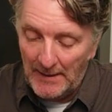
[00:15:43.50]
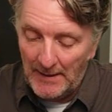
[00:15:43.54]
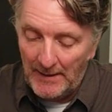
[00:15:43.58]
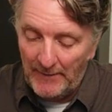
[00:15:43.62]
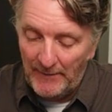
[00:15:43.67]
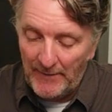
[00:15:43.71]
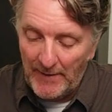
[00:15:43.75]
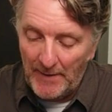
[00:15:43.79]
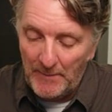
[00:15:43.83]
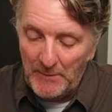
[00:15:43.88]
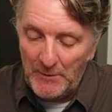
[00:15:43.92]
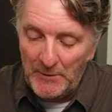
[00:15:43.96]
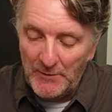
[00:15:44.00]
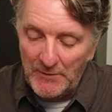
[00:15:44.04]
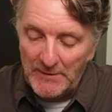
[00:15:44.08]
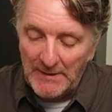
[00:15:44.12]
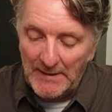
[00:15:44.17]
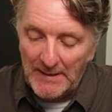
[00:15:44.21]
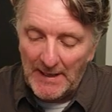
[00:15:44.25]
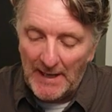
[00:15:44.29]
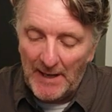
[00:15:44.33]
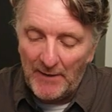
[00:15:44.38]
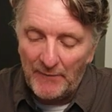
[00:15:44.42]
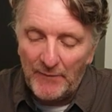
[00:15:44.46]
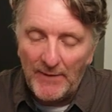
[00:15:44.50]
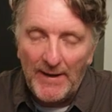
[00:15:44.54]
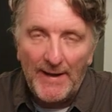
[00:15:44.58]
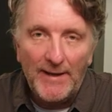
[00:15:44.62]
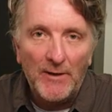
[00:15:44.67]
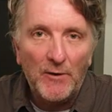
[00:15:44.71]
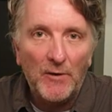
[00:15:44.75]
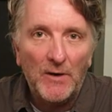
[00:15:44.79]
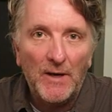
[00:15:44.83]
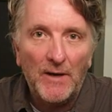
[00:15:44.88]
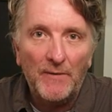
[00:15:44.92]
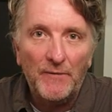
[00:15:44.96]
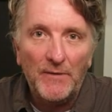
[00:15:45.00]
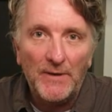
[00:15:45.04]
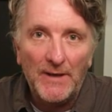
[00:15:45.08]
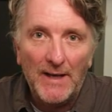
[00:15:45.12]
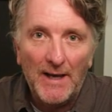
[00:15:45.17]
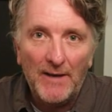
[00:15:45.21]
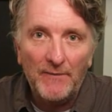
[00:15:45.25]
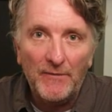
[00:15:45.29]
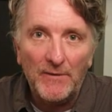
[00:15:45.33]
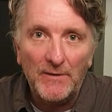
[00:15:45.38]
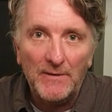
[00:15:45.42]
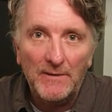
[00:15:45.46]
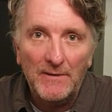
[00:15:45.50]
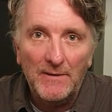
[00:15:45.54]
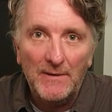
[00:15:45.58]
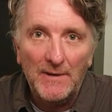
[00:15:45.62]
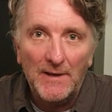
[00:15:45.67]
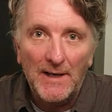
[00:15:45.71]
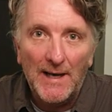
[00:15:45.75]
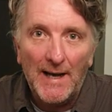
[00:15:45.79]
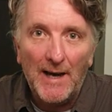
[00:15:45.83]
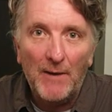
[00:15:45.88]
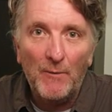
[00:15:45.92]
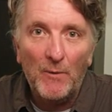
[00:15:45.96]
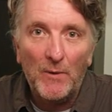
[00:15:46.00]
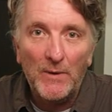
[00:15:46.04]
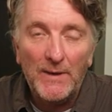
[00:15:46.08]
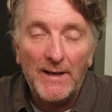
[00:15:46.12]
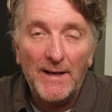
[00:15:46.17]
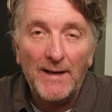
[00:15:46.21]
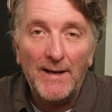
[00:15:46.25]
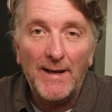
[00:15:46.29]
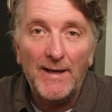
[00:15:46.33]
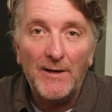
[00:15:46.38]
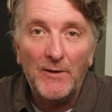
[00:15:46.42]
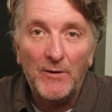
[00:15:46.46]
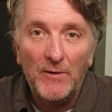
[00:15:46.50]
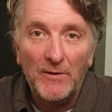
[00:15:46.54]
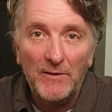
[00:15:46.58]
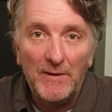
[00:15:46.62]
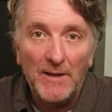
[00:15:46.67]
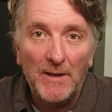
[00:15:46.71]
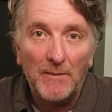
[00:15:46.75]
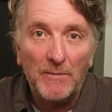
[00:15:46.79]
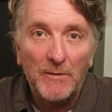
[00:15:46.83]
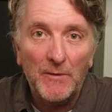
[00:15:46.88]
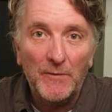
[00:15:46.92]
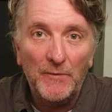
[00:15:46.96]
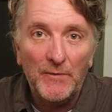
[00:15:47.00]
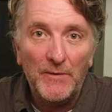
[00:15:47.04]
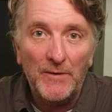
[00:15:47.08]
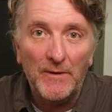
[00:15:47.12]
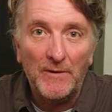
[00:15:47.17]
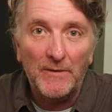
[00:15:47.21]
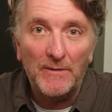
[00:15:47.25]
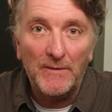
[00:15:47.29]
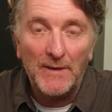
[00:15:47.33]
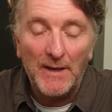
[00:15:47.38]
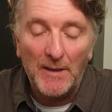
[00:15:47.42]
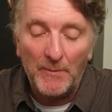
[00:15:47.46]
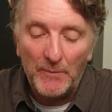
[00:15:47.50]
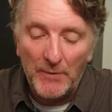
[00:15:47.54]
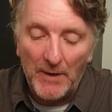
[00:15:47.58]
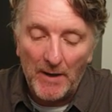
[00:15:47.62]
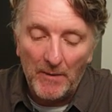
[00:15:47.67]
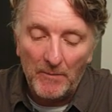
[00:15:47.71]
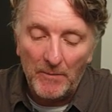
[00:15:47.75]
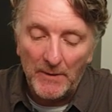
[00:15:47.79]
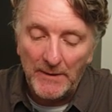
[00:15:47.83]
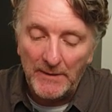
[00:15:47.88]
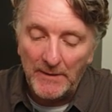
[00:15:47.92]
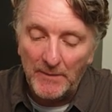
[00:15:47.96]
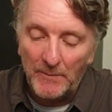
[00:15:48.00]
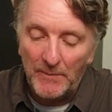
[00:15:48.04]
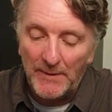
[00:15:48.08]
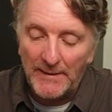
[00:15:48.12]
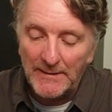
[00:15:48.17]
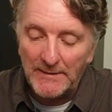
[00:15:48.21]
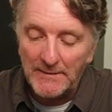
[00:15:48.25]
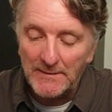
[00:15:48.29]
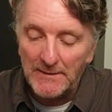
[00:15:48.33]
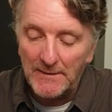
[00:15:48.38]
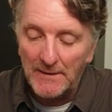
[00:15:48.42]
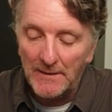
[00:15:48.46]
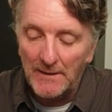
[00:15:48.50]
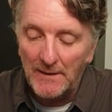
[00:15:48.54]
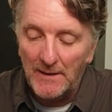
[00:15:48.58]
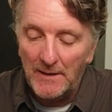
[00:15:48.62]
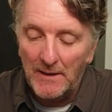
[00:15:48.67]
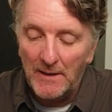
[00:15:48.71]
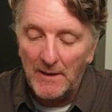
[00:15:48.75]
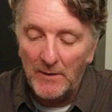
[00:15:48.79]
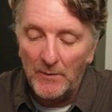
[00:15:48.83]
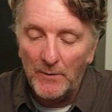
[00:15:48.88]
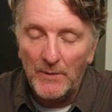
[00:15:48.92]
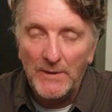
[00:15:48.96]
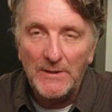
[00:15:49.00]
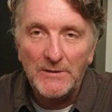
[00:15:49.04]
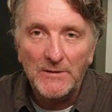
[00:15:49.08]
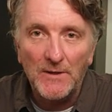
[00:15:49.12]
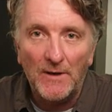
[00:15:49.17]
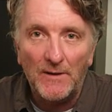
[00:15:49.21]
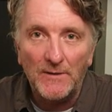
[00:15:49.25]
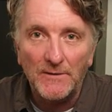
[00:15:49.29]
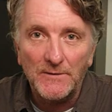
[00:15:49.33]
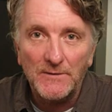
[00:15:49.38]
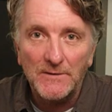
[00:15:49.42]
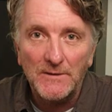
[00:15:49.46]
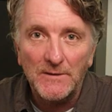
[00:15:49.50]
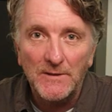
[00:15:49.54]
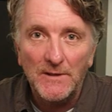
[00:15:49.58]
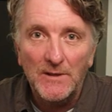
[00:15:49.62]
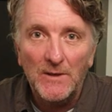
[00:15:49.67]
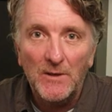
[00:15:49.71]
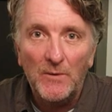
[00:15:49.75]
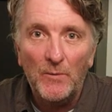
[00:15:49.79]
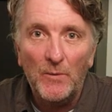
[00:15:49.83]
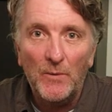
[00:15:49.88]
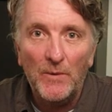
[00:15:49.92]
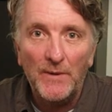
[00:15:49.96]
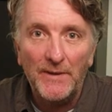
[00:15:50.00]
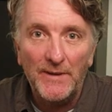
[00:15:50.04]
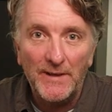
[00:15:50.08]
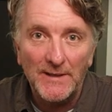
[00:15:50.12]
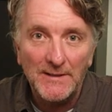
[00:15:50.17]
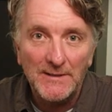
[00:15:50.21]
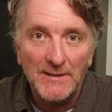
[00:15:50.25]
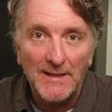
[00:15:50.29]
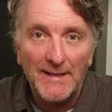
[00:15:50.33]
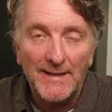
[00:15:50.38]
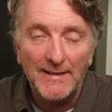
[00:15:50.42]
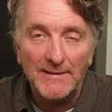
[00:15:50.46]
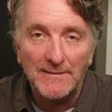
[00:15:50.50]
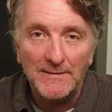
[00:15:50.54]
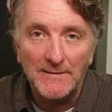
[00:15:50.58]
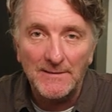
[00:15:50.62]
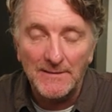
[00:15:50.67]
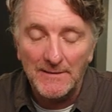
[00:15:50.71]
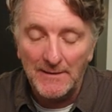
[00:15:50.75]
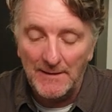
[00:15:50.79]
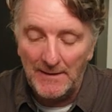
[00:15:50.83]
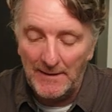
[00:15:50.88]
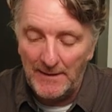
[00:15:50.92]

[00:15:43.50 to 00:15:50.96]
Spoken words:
If I'm using f8 or f11, I will get a good depth of field and probably the best results with this lens.